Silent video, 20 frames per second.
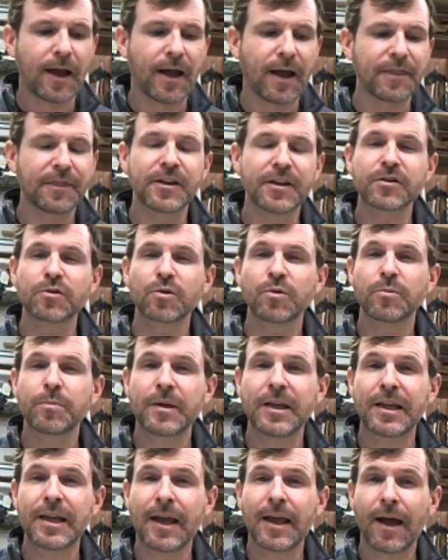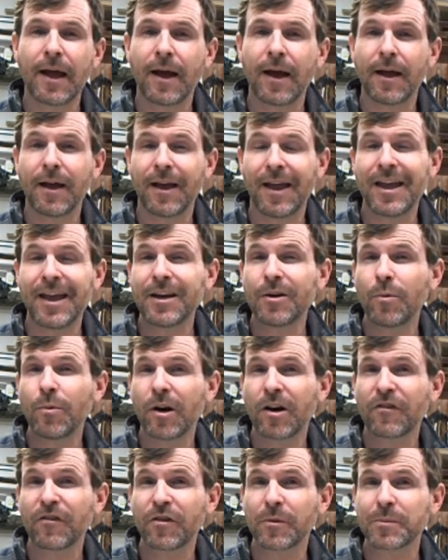This would be
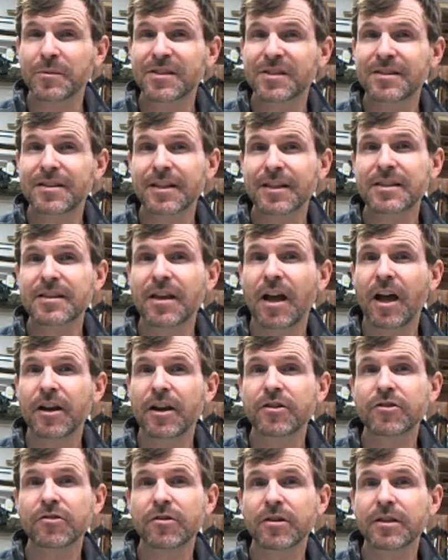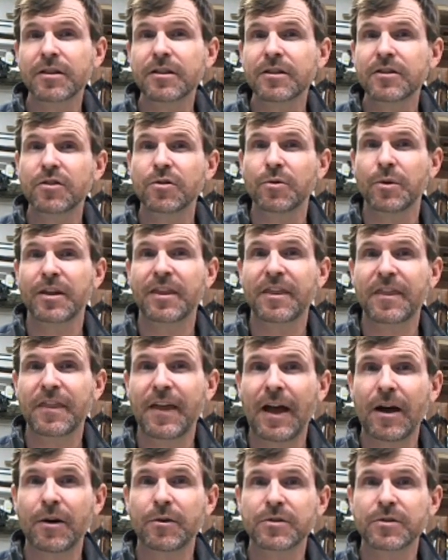anywhere from 600 to
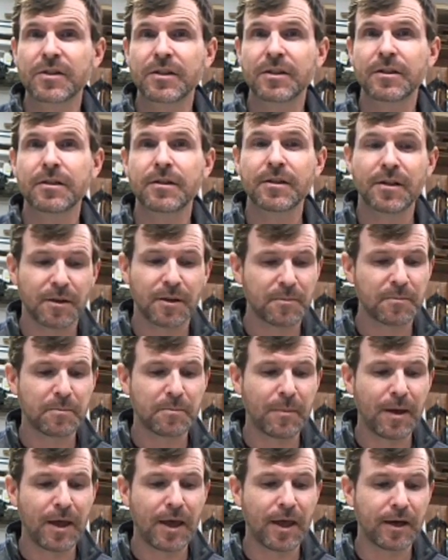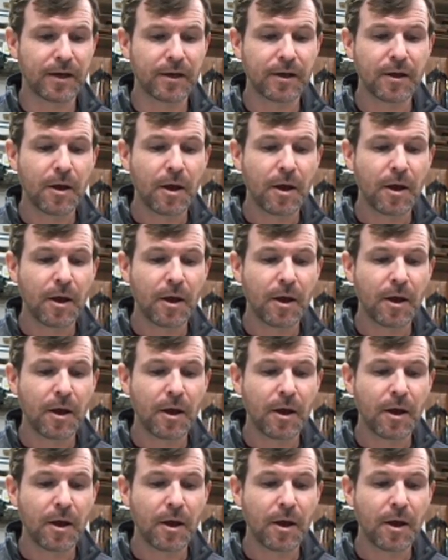1,000 men